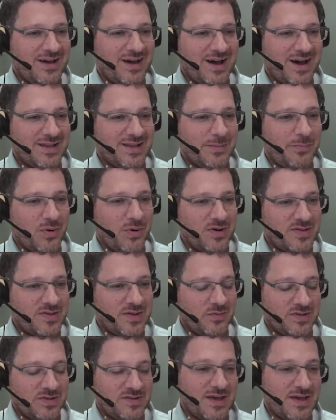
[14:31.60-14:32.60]
the
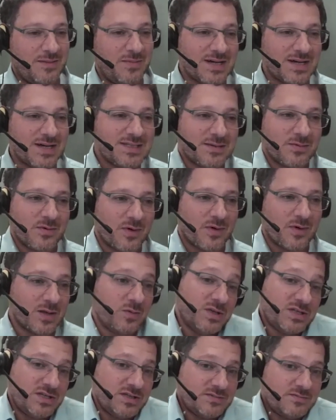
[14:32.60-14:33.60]
policy with the same customer,
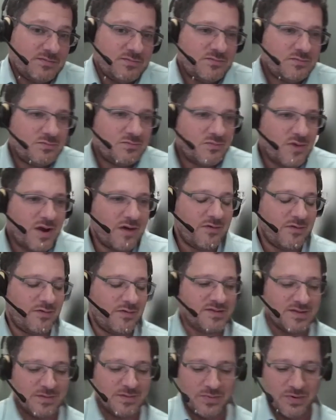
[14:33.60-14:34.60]
right? Which is very
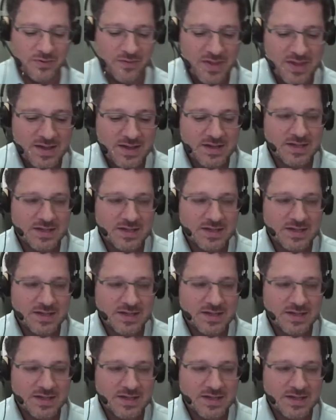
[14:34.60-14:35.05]
reasonable.